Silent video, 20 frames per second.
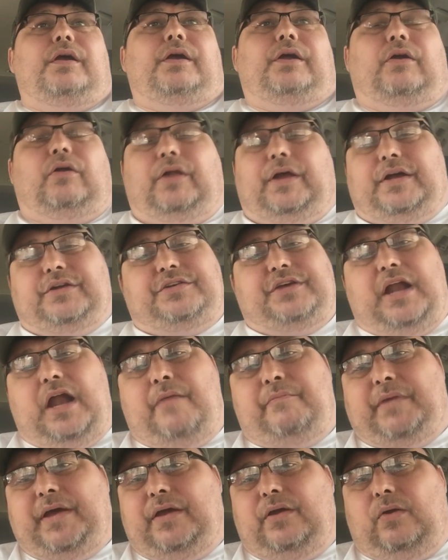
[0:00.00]
like I said,
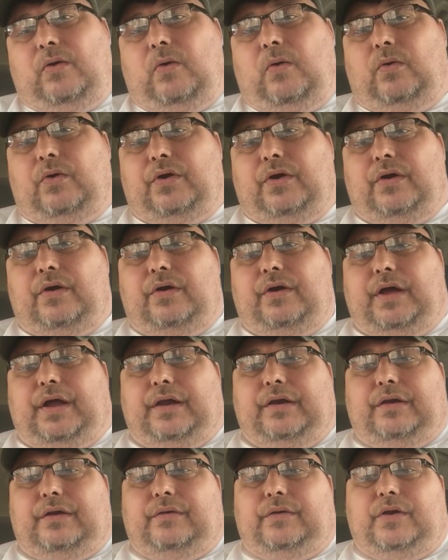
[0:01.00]
I'm getting older,
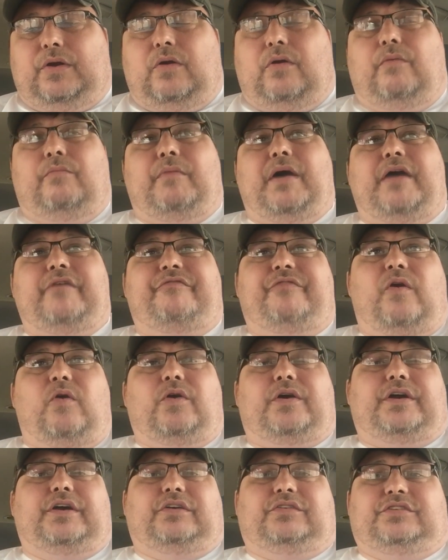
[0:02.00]
and my
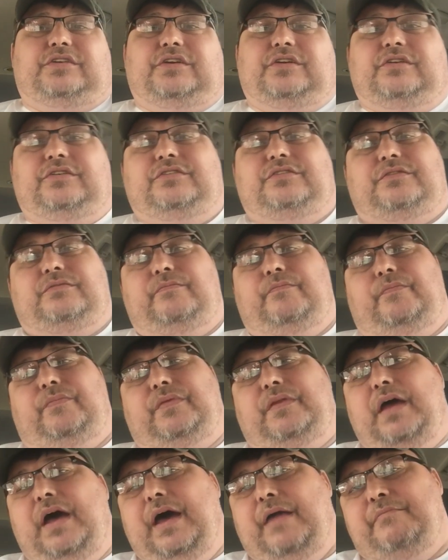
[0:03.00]
focus is
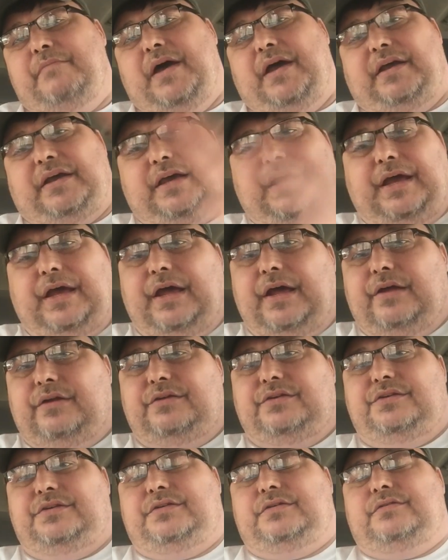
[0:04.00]
on my
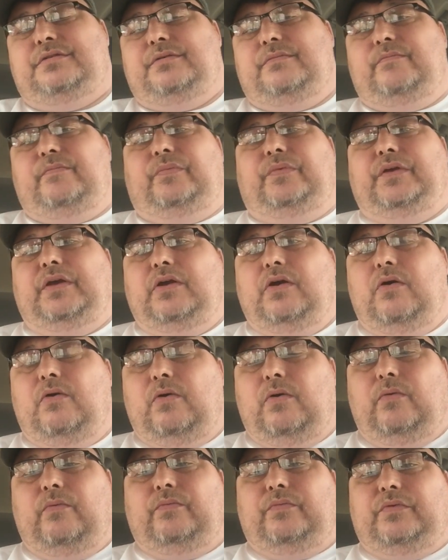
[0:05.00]
kids.
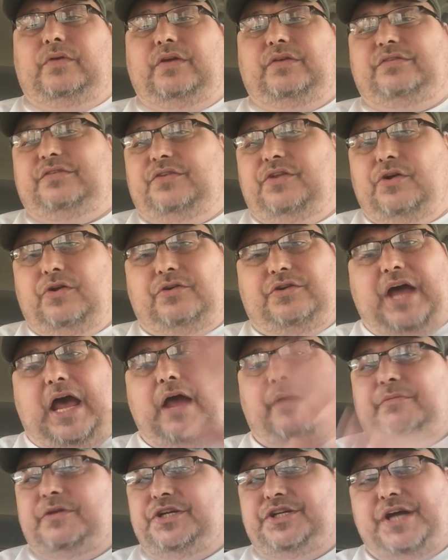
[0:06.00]
It's their
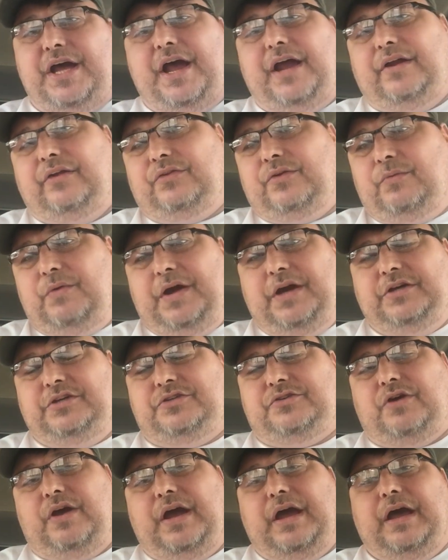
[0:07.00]
time to shine at the
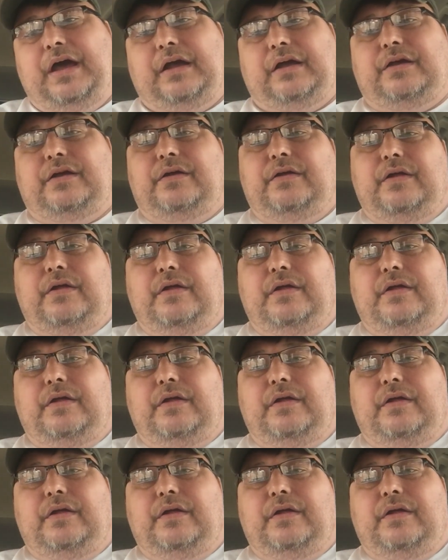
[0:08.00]
racetrack.